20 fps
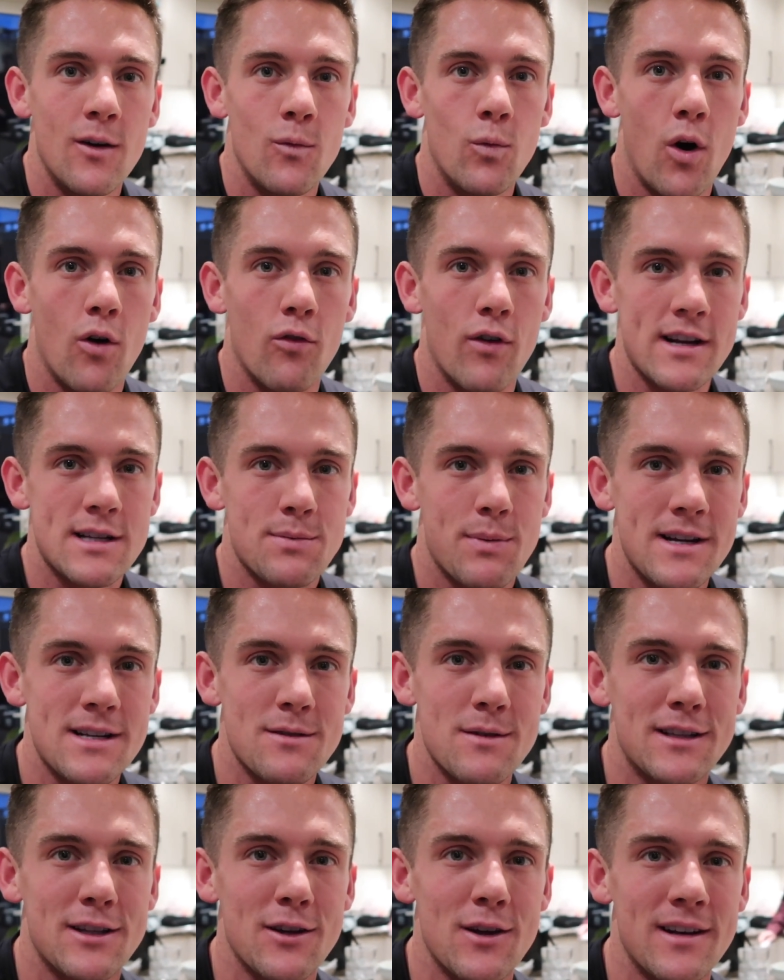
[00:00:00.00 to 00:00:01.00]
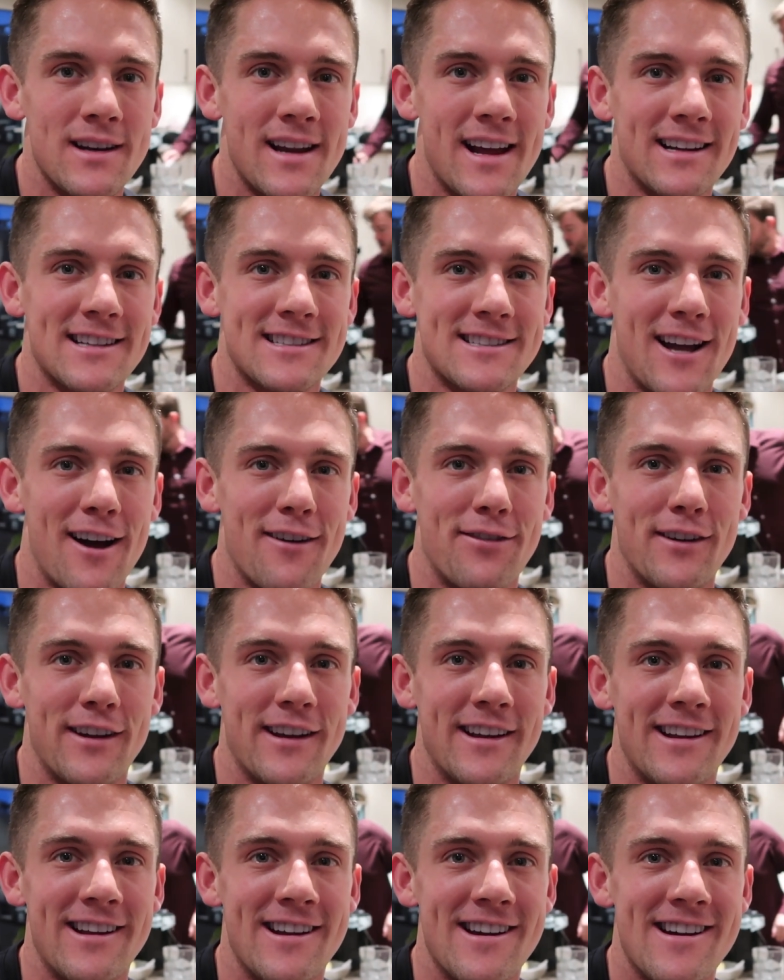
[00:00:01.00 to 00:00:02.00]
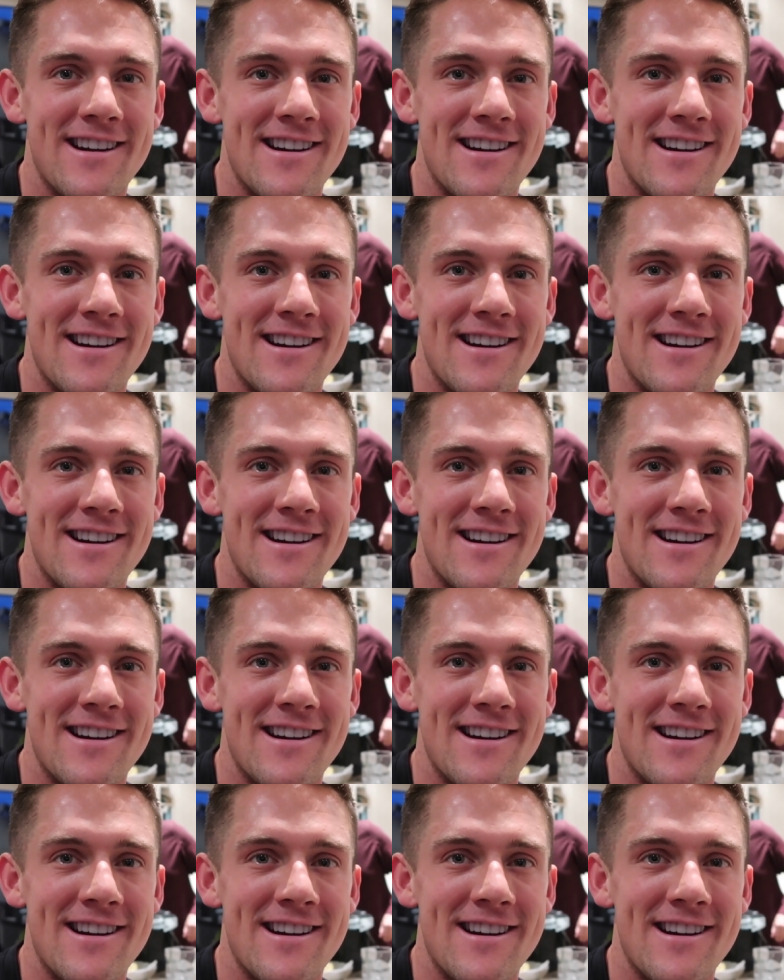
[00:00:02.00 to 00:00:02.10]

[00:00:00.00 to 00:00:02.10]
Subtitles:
What recipes are we doing next, Duffy?